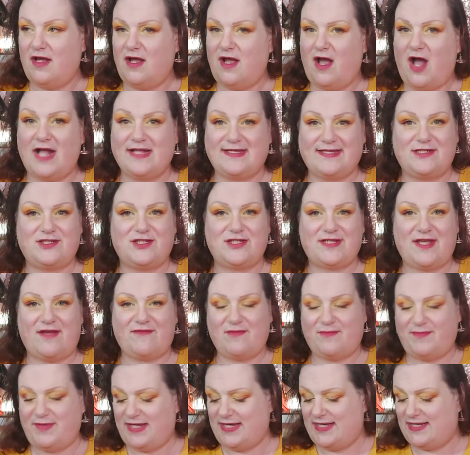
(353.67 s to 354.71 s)
I did just have
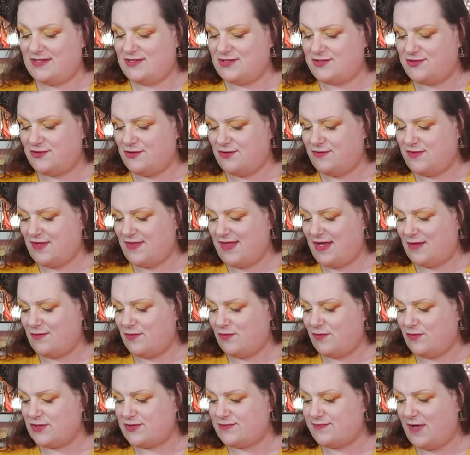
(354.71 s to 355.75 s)
a peek and saw what that
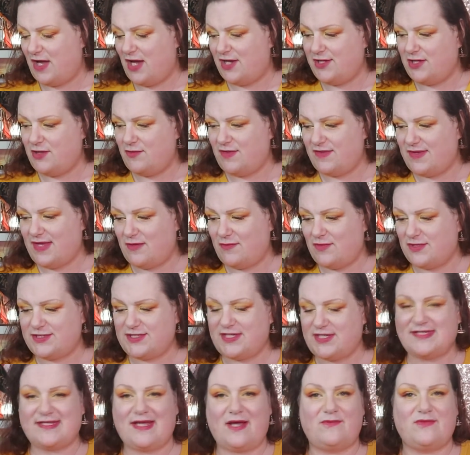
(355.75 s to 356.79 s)
one was, but I know what that was
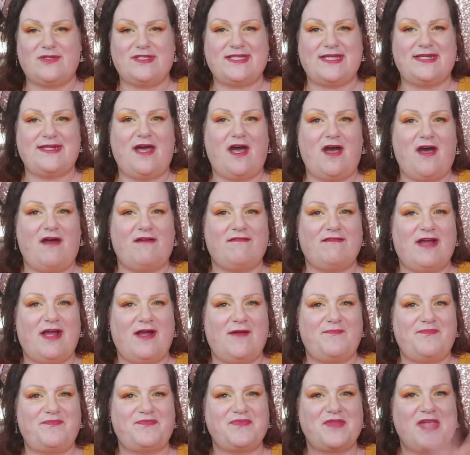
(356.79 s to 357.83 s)
because that was in
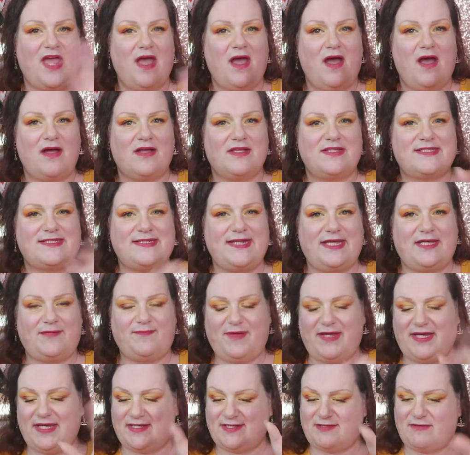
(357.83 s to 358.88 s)
our sneak
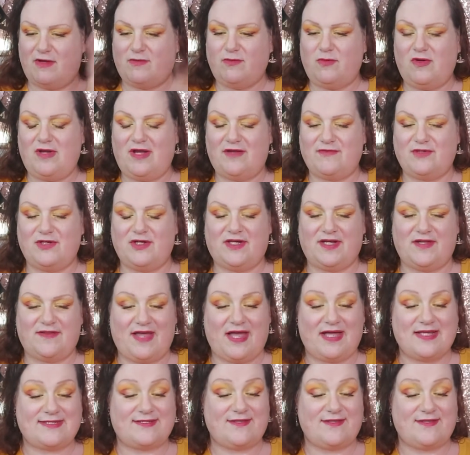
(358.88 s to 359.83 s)
peek, so I will have a look at that.